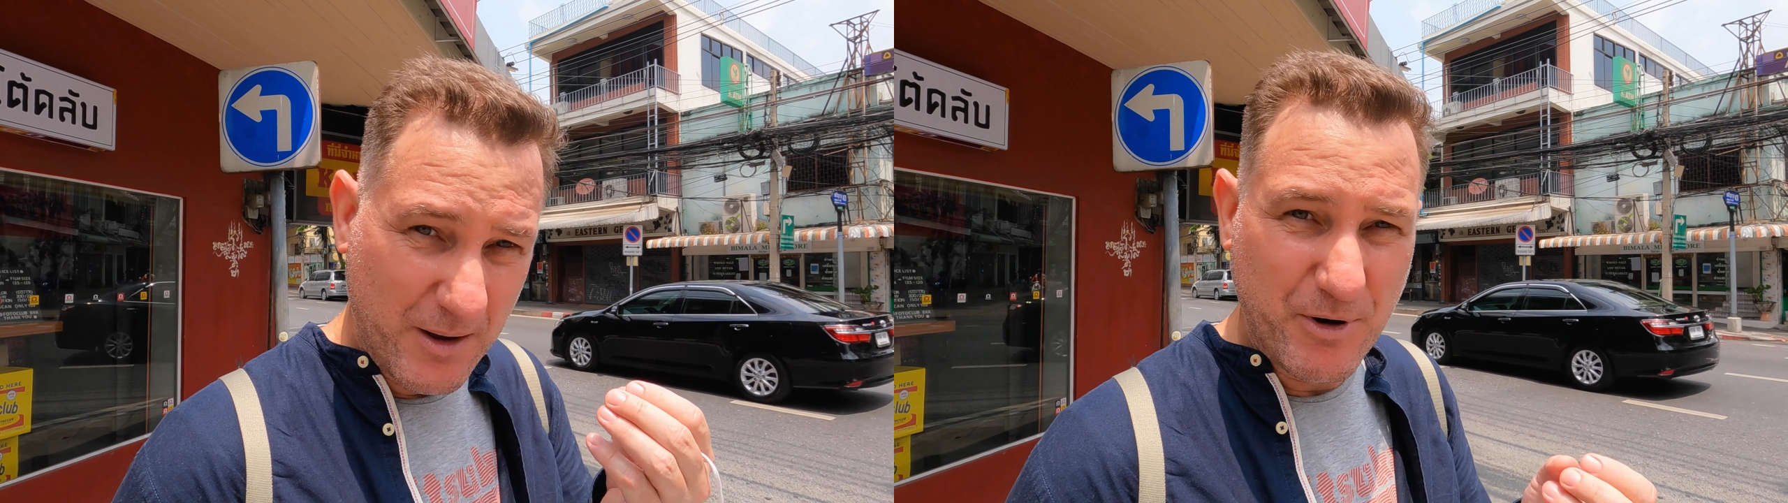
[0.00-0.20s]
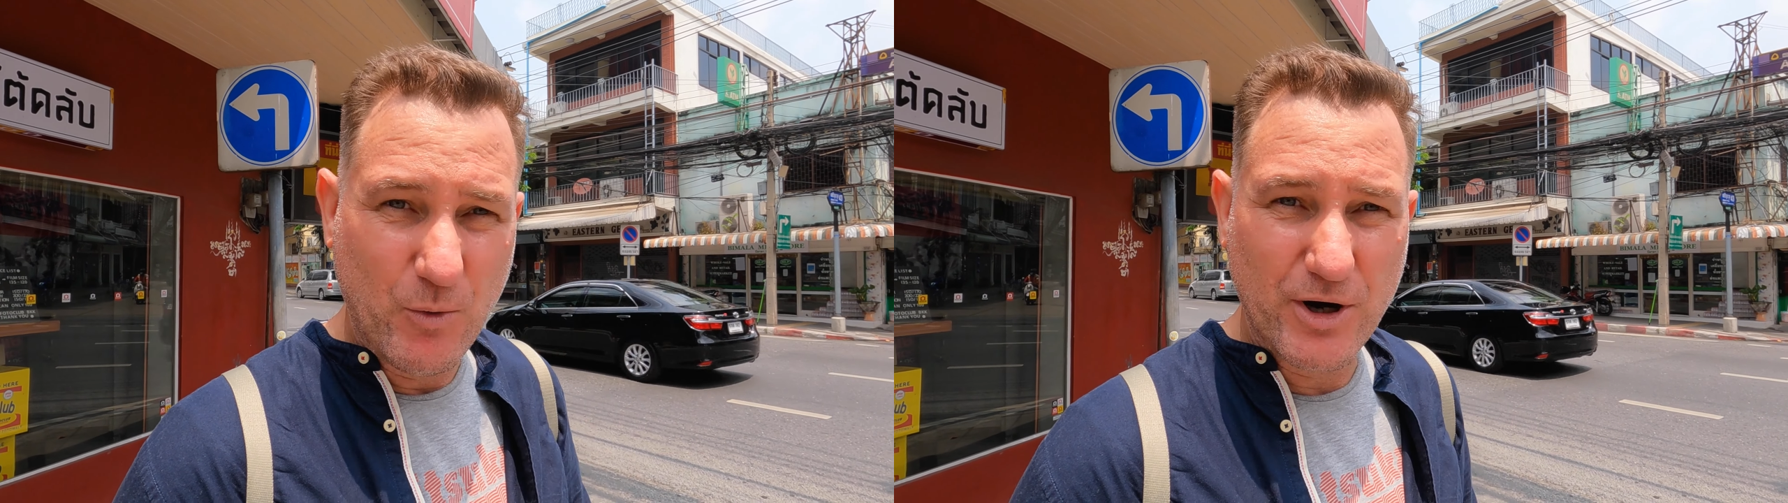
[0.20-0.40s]

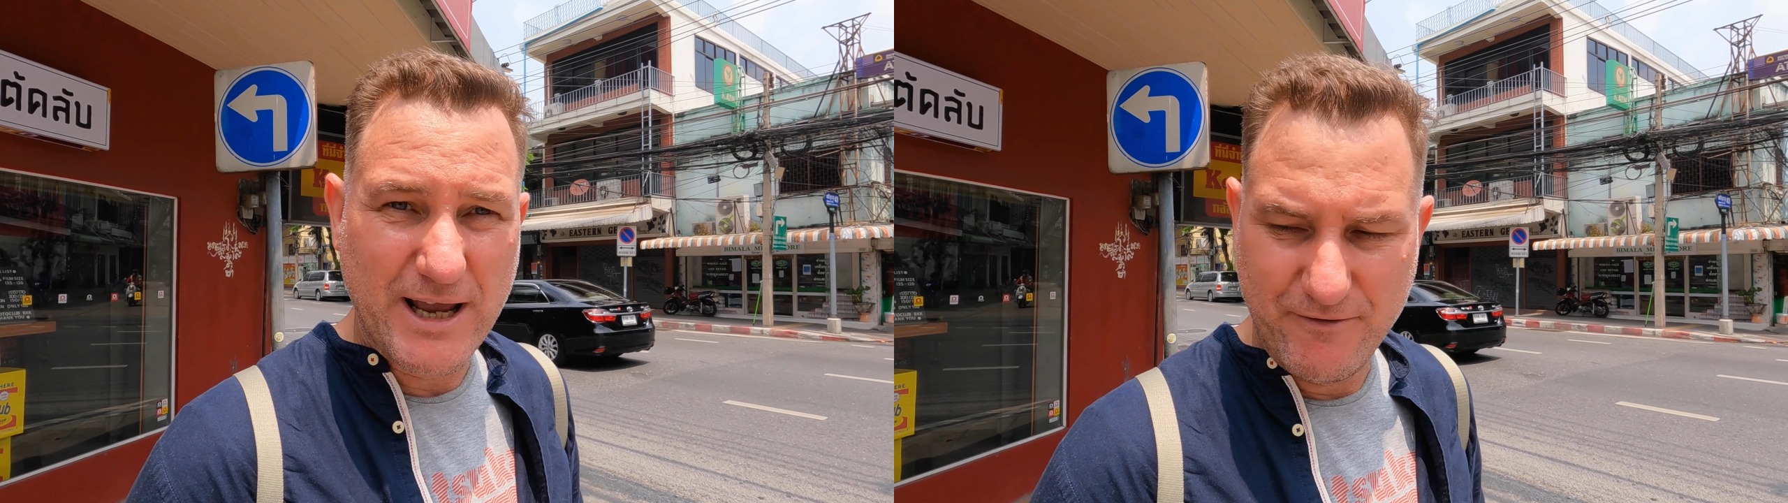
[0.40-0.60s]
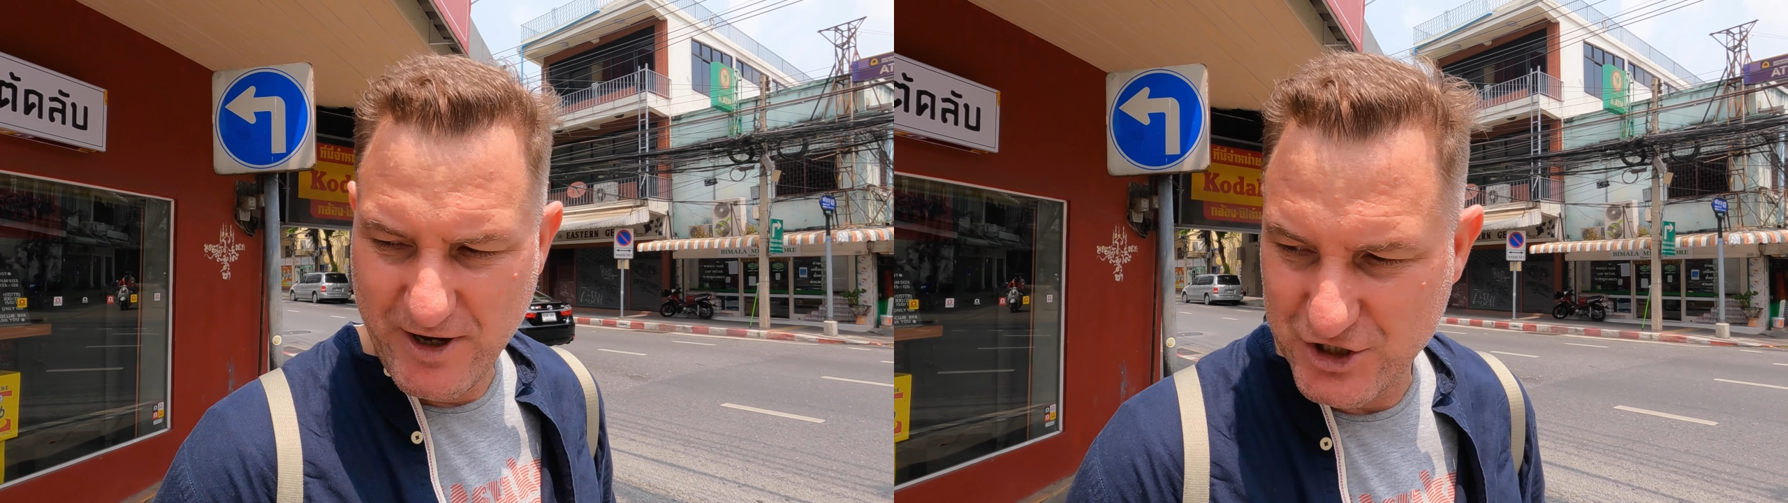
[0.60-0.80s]
But what
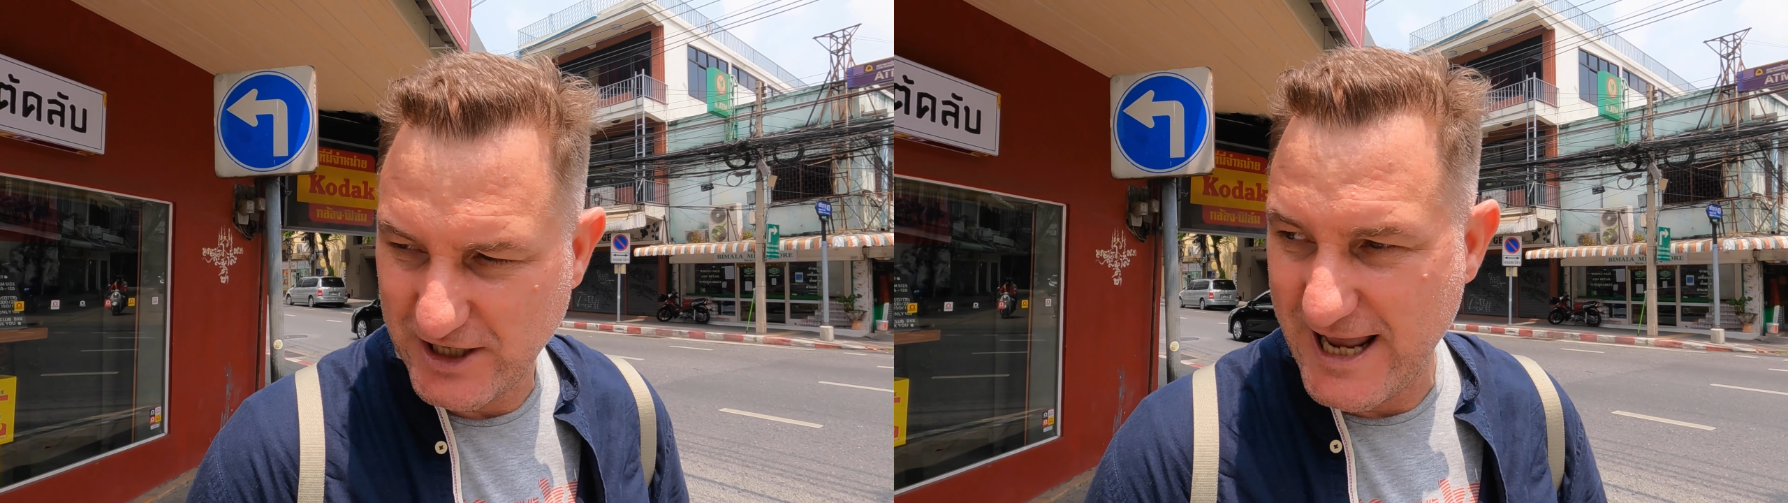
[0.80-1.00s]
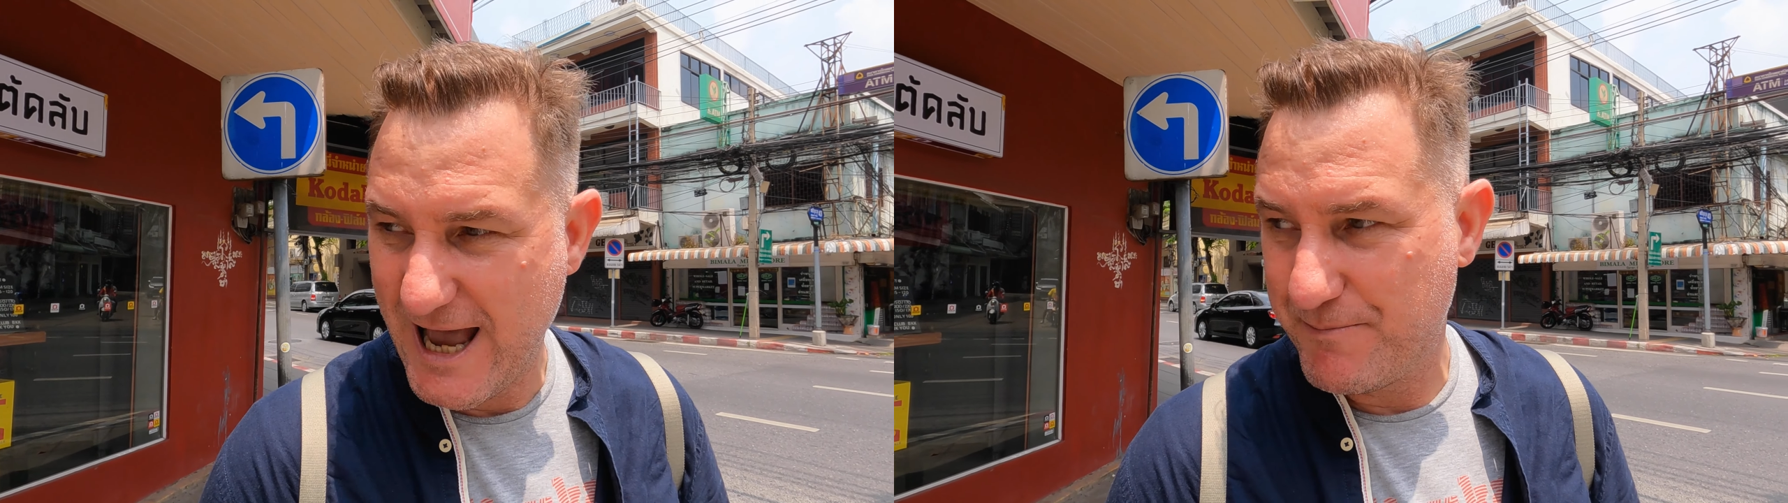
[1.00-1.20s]

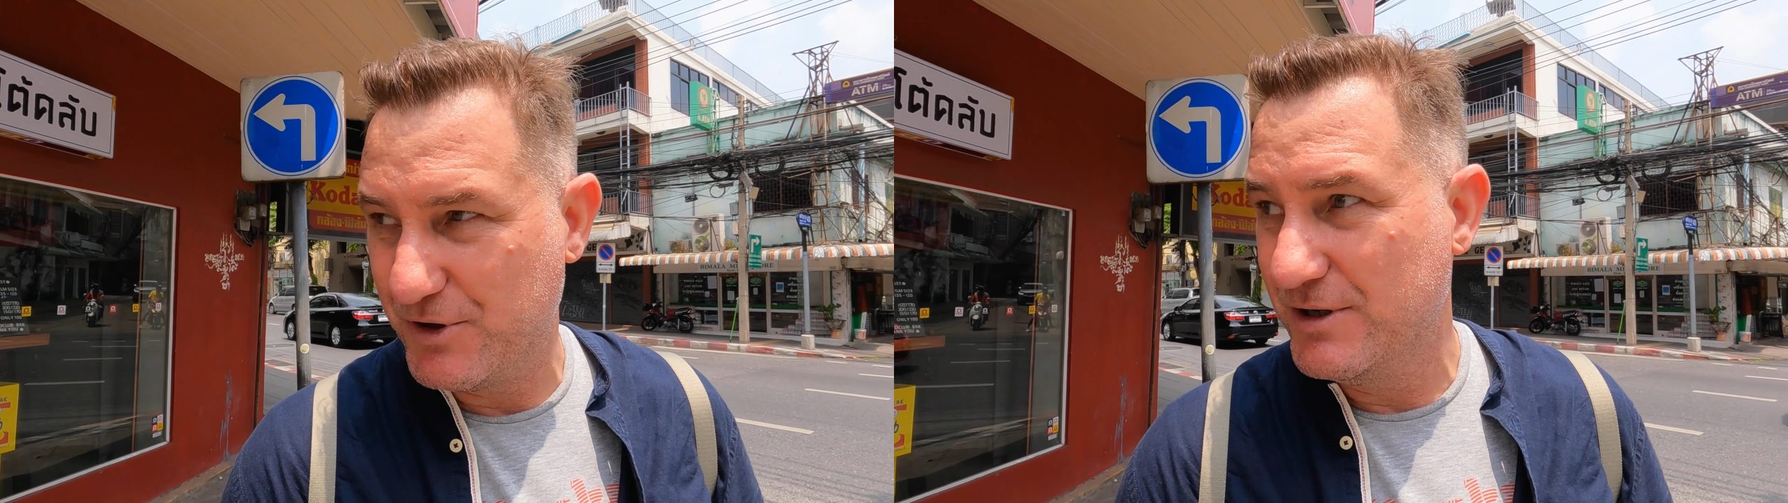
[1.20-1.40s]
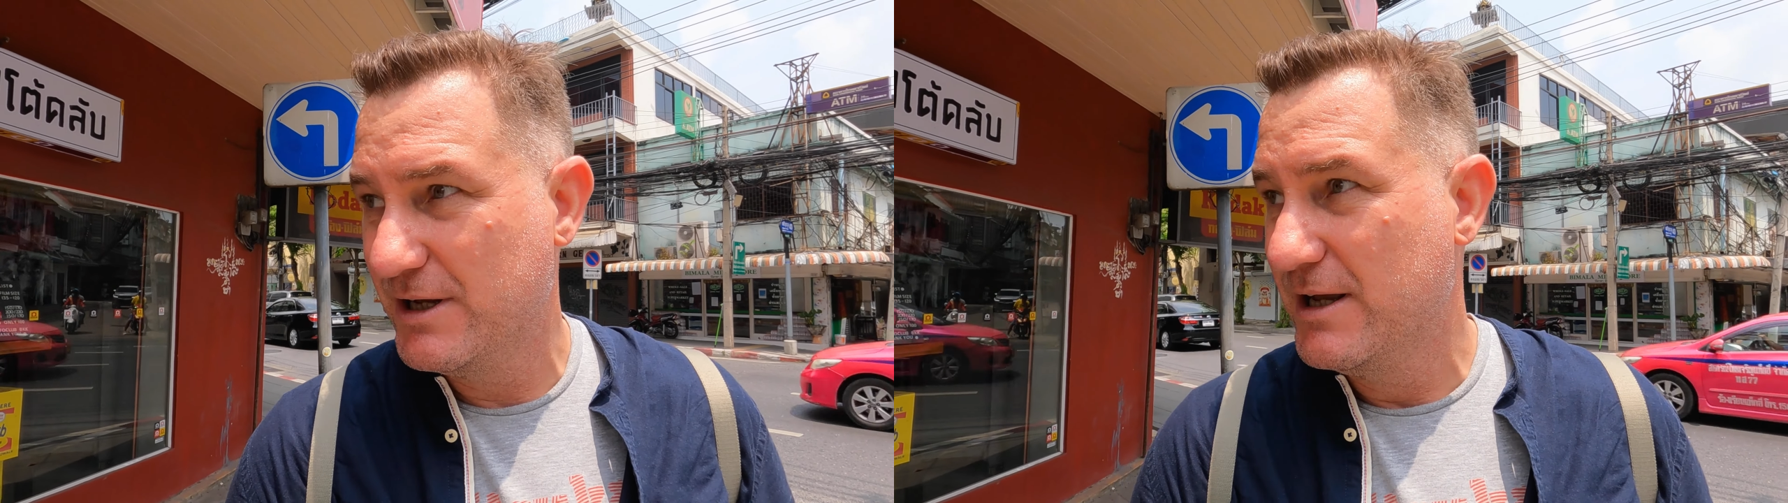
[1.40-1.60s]
eventually happened,